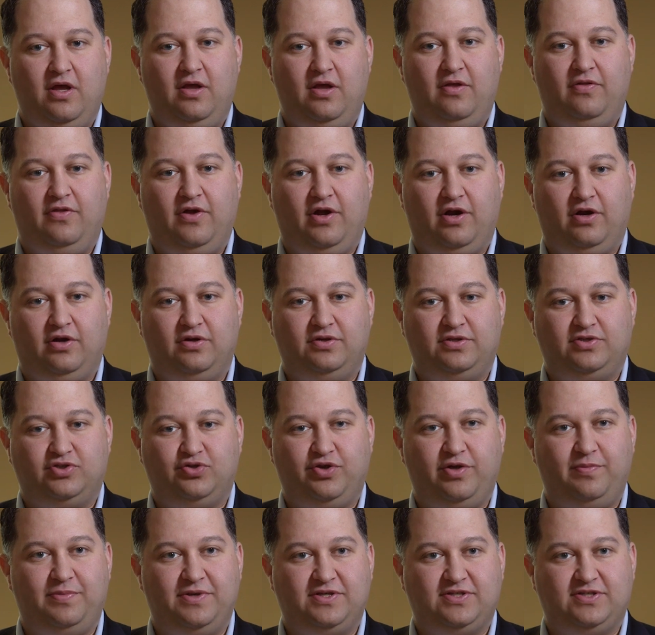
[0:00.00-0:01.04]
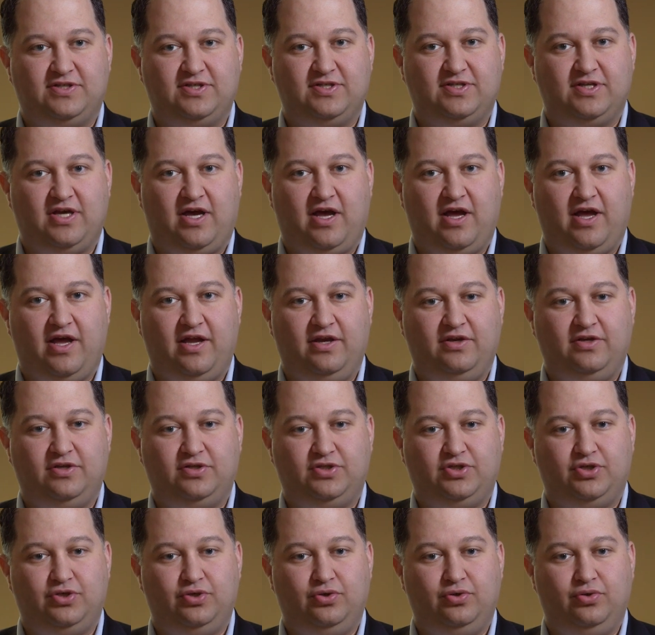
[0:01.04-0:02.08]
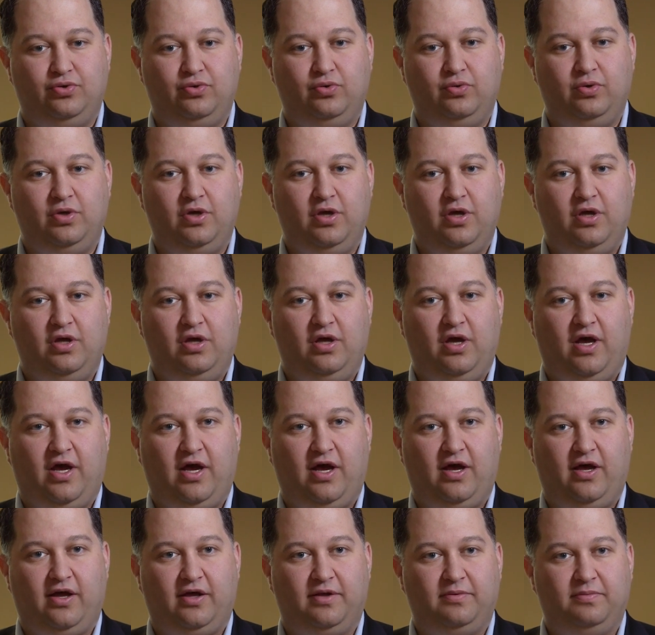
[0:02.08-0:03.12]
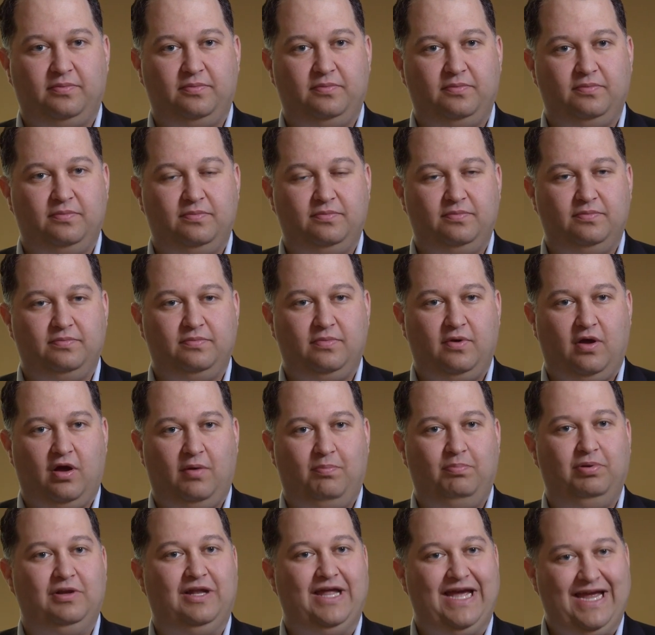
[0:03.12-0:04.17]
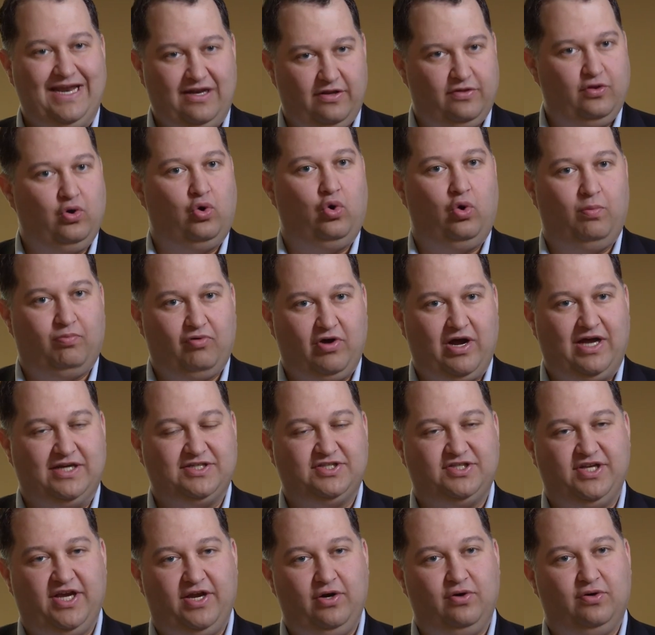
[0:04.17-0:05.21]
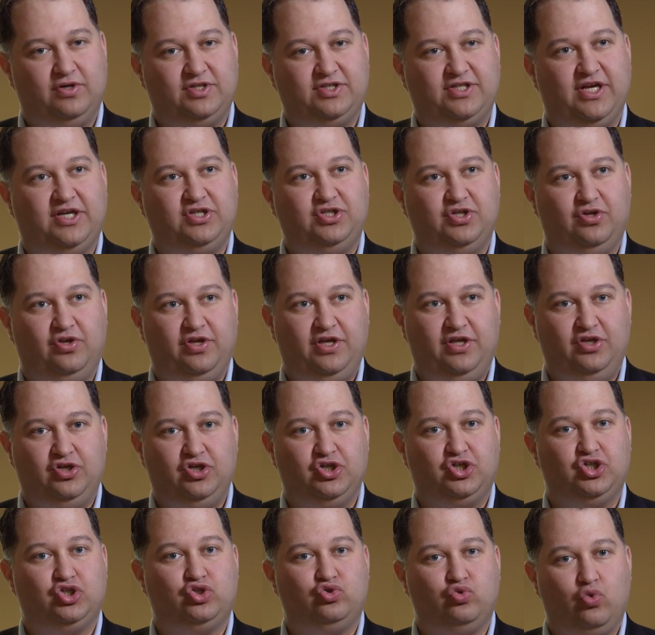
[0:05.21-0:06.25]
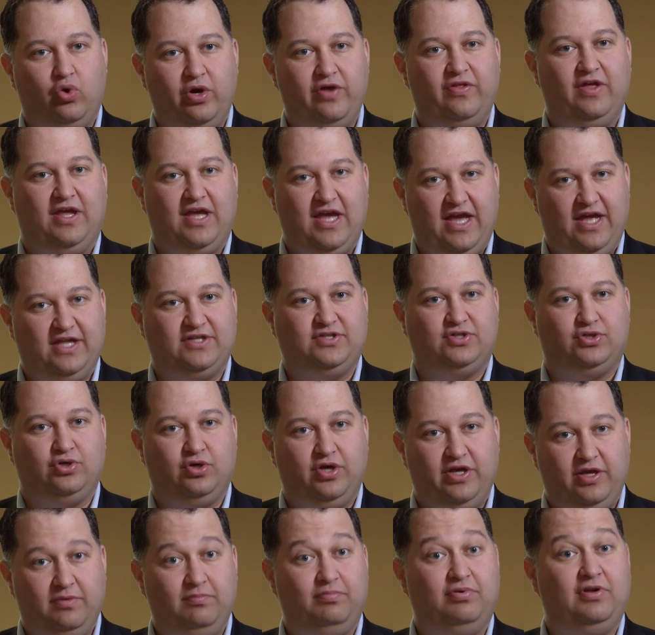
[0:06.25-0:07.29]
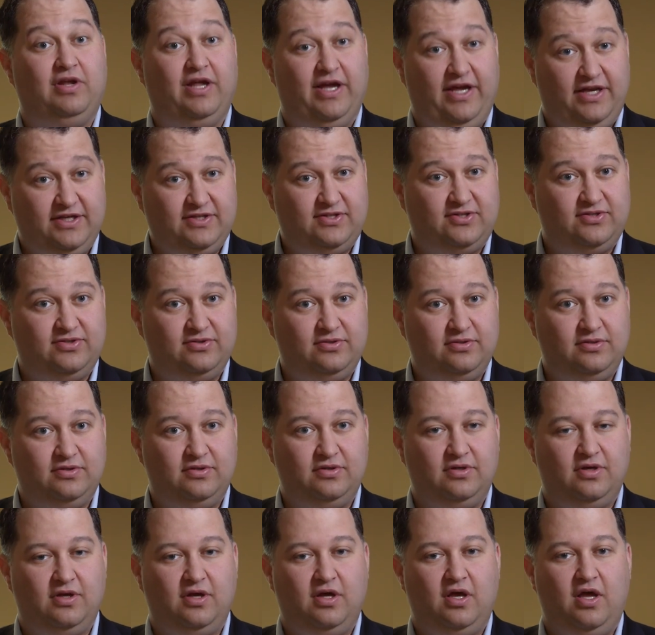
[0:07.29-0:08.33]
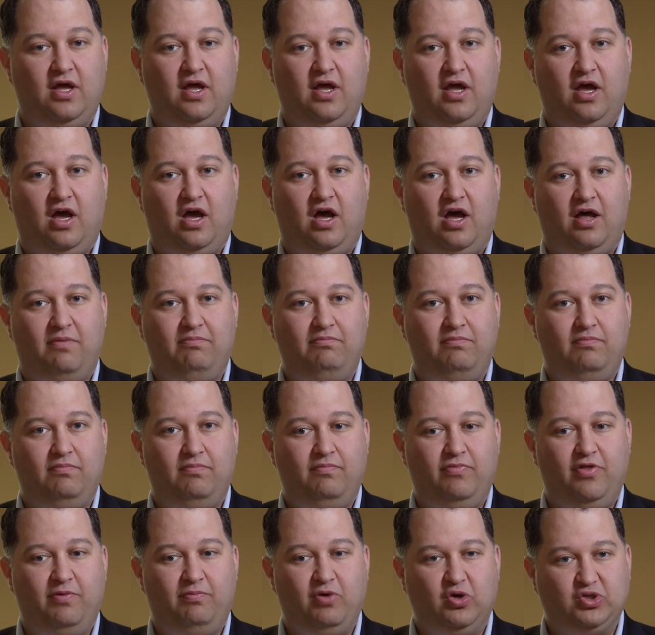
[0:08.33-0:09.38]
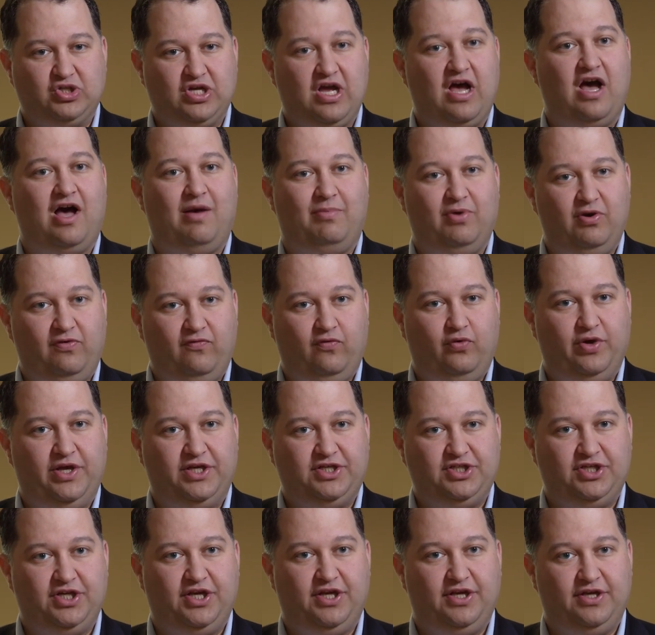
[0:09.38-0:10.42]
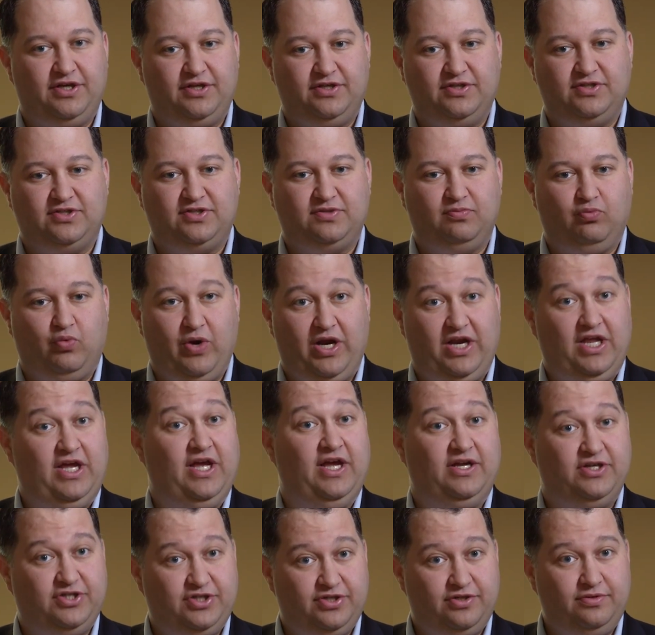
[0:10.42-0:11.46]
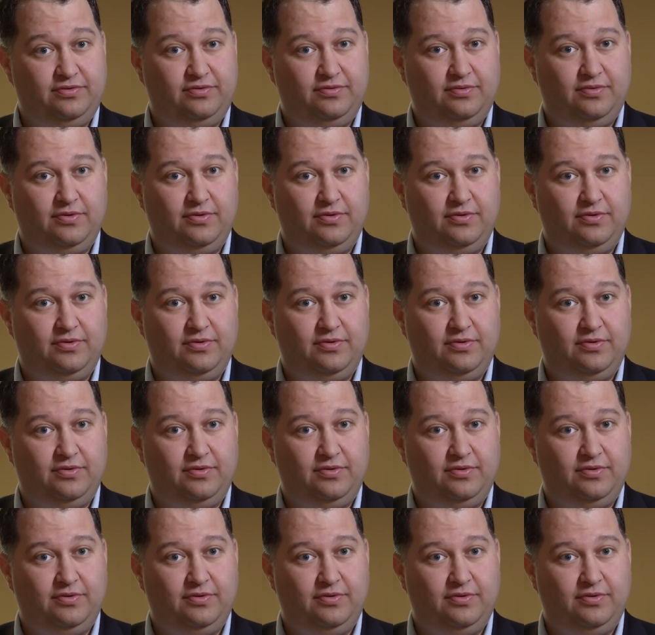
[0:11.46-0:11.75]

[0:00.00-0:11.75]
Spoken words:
They're treatments designed to ablate the whole prostate, or essentially destroy the cancer in place. The most common of which is radiation.